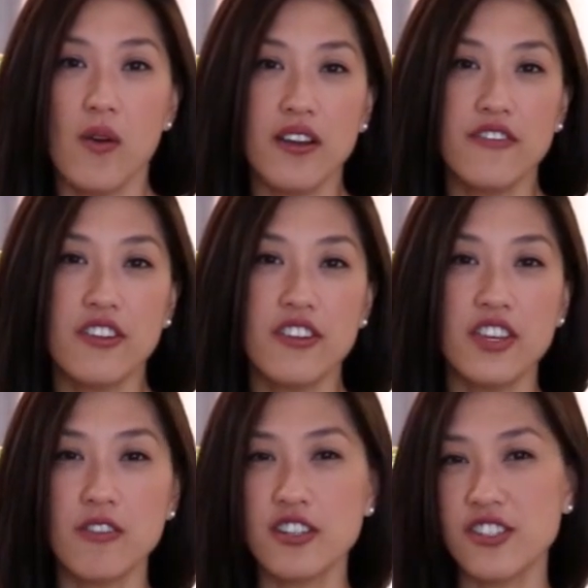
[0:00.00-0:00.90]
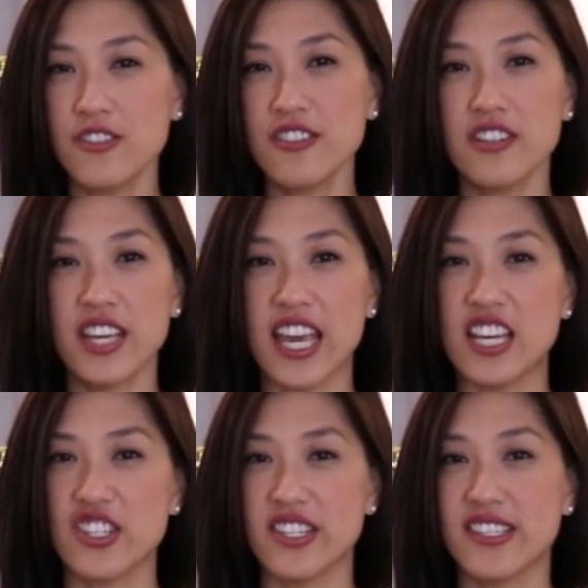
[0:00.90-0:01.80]
However, there are
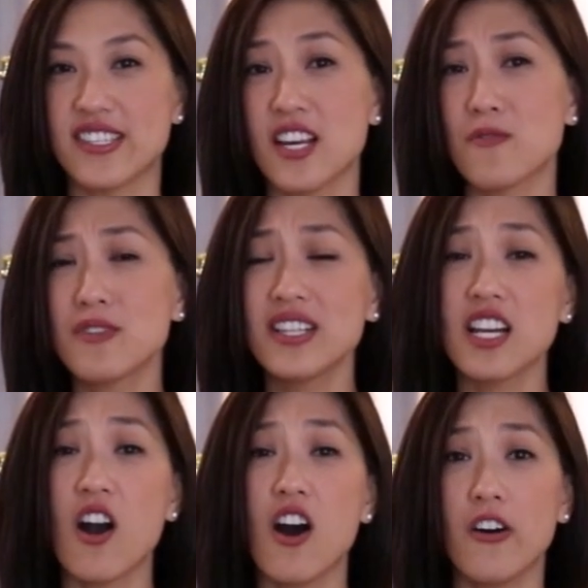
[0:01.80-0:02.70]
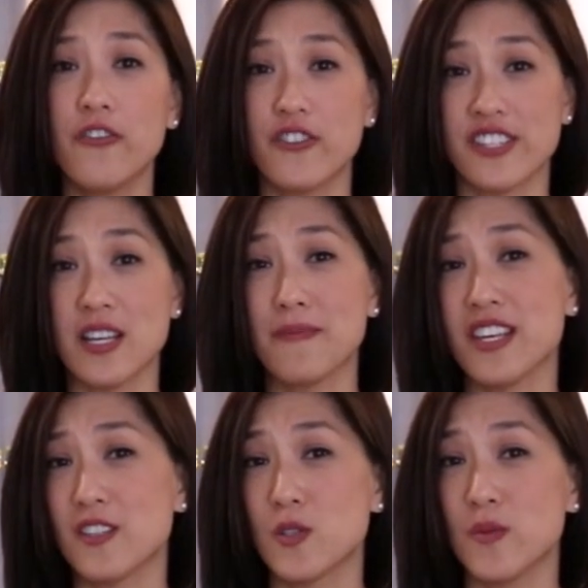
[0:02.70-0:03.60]
certain occasions that really call for
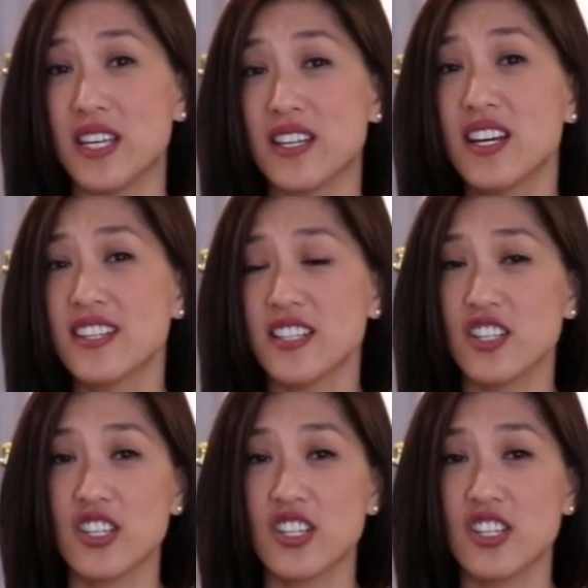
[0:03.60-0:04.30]
something sweet,